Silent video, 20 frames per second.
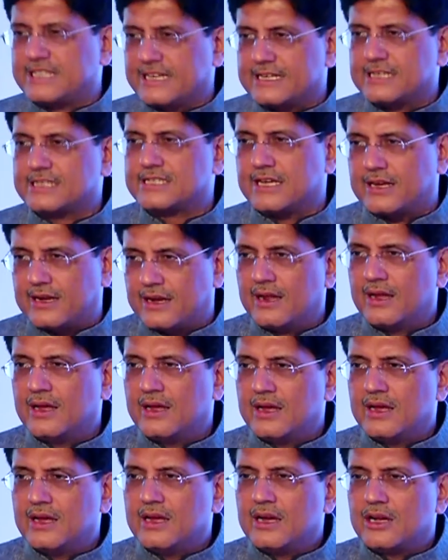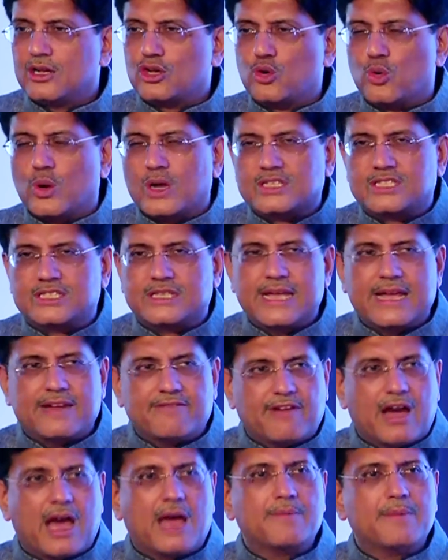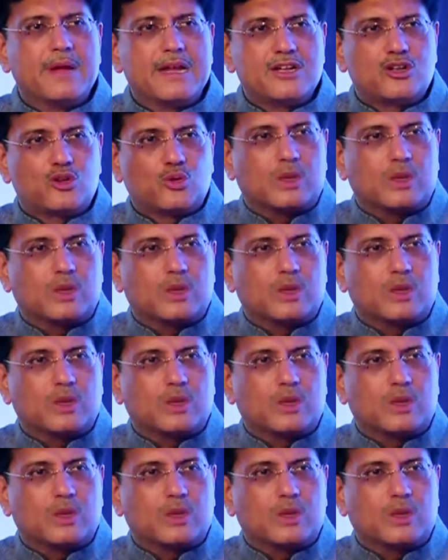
citizen towards the environment,